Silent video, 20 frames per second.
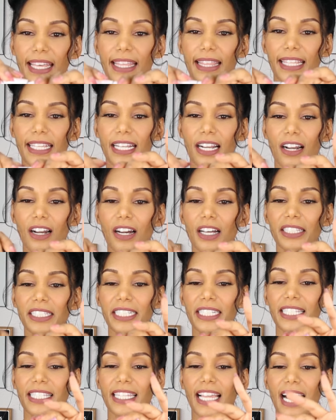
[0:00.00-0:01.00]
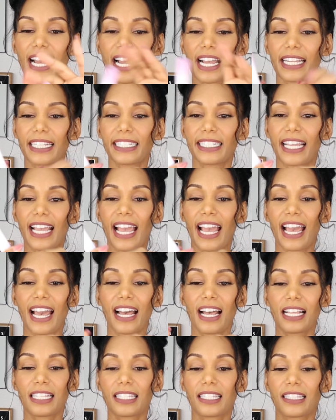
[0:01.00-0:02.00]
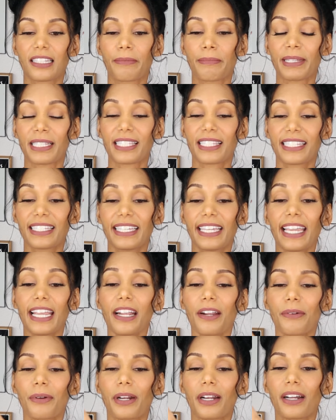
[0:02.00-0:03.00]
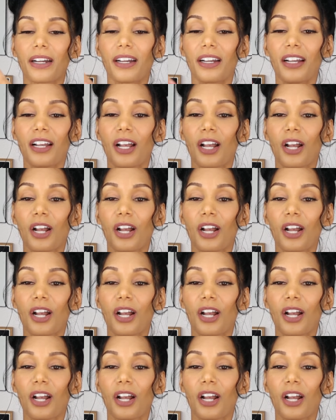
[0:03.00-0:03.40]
then the other side has the mascara,